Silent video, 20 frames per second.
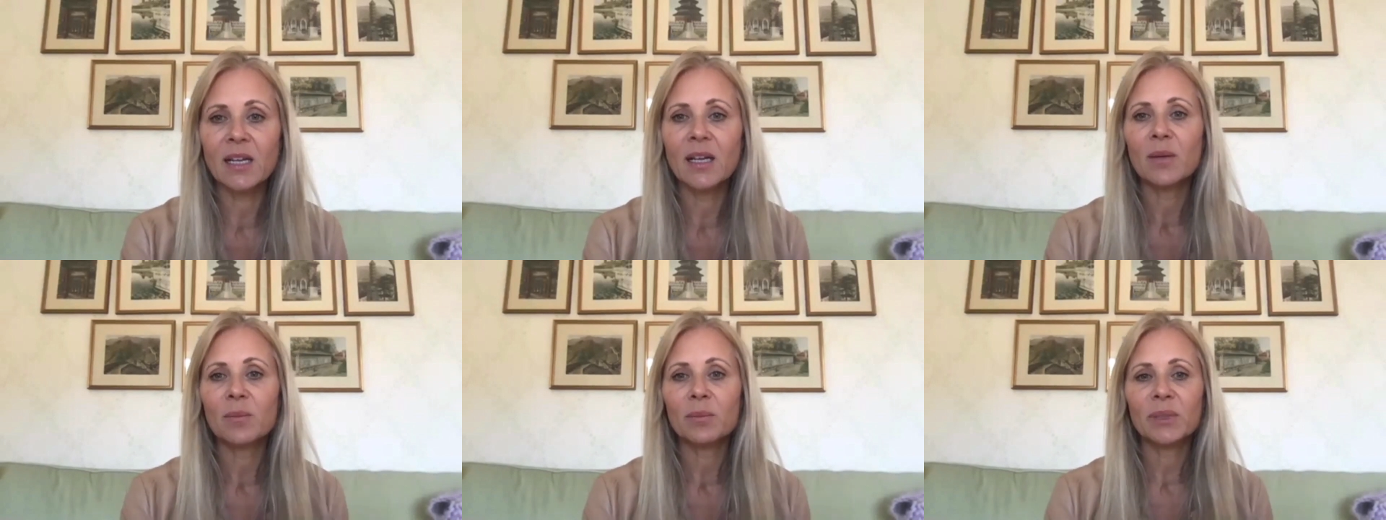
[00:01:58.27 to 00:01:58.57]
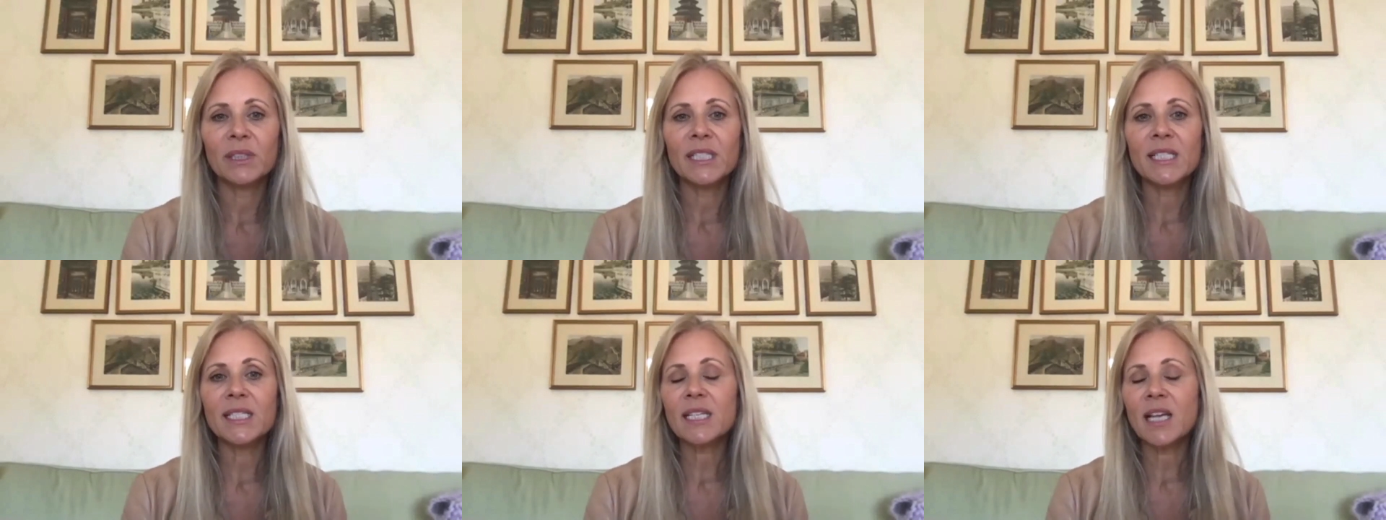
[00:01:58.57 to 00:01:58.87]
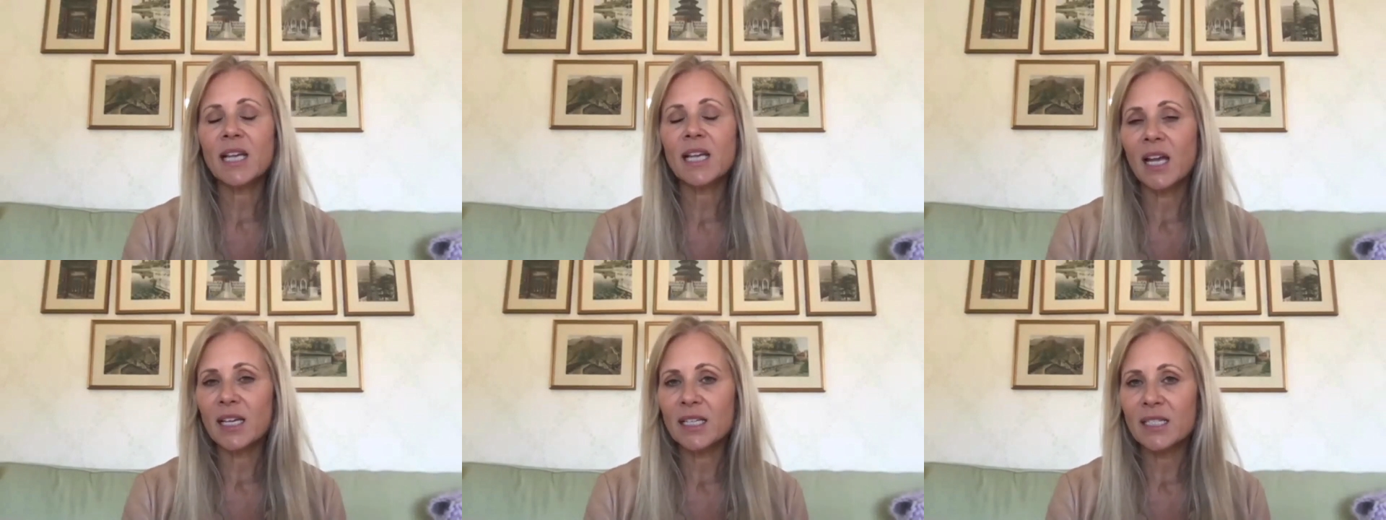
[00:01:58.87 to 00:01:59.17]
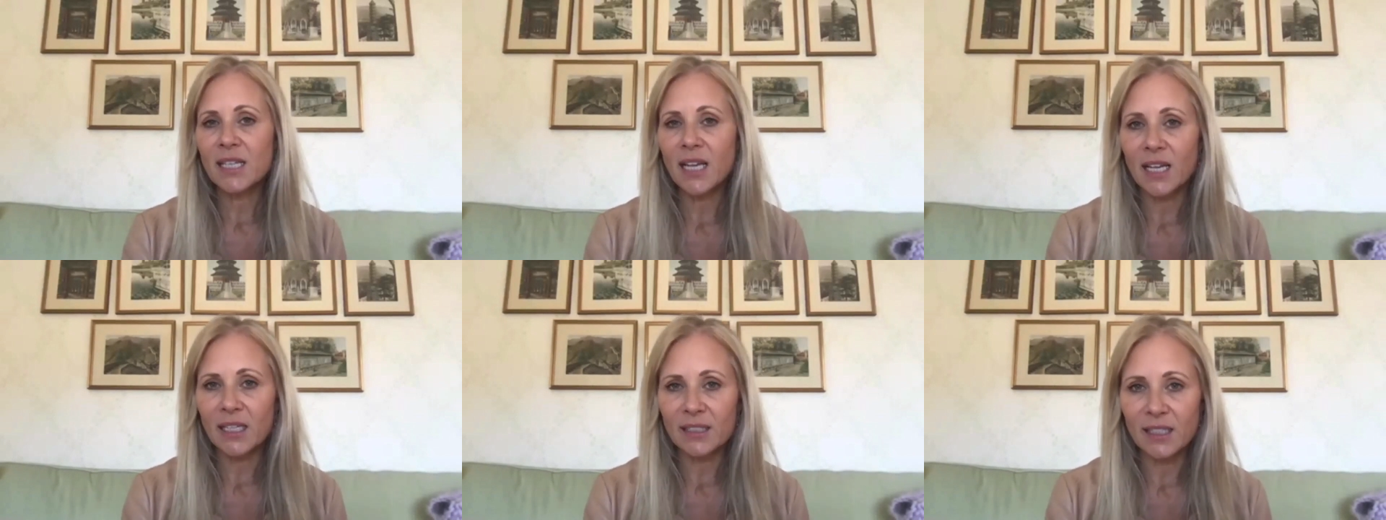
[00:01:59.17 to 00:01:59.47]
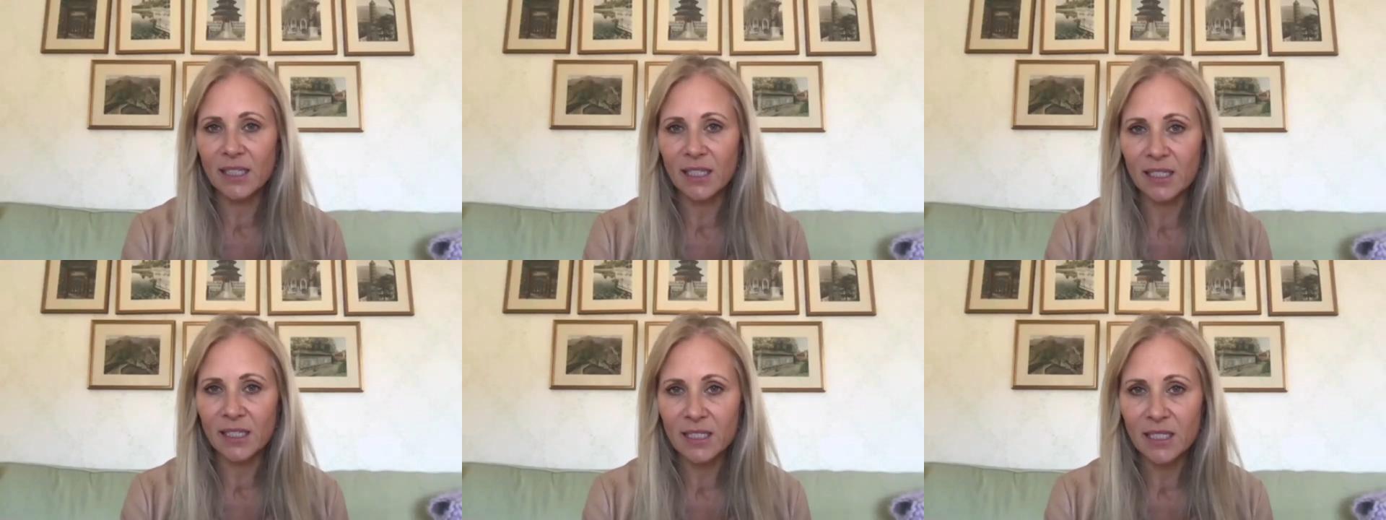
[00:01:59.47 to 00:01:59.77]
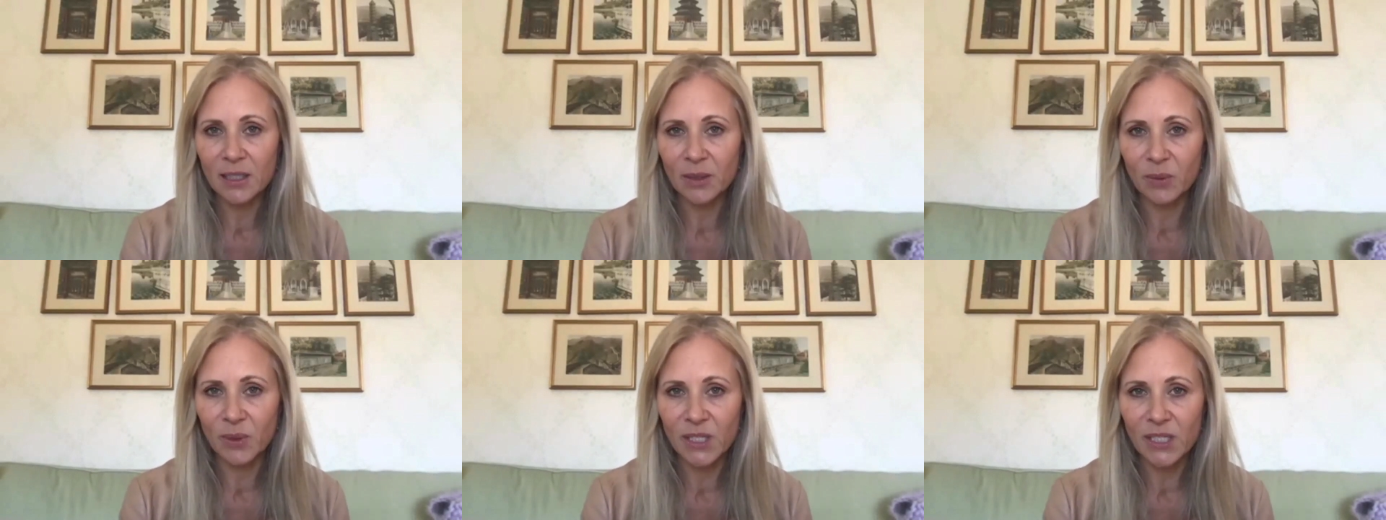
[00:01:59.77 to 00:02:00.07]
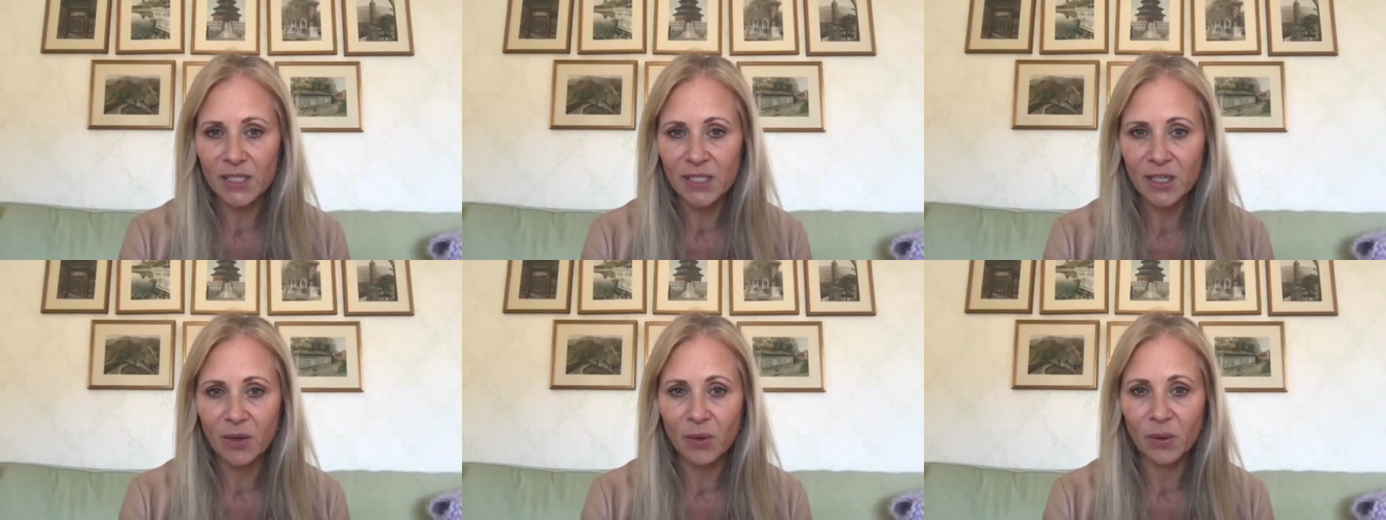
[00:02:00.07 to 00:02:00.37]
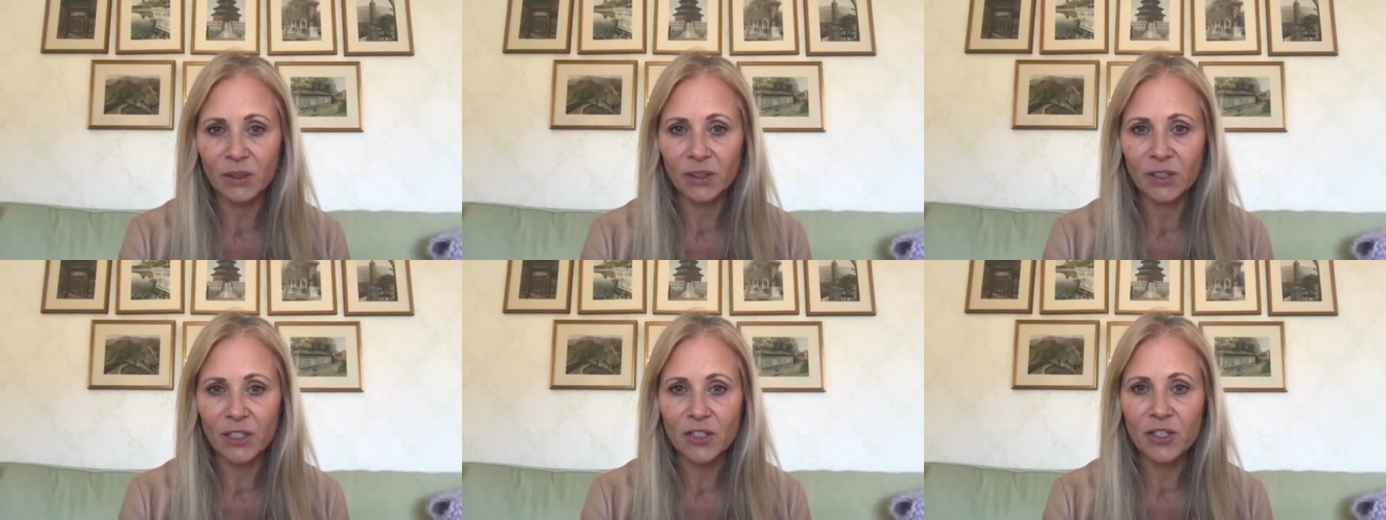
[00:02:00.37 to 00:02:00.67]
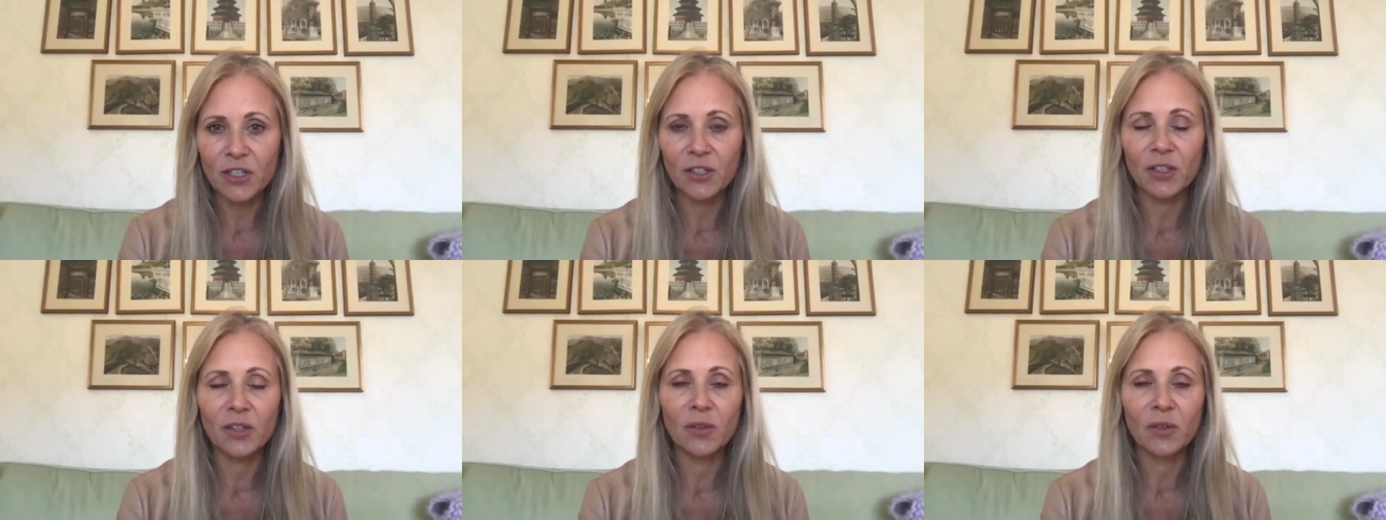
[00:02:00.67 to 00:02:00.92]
please contact the Antiquities Coalition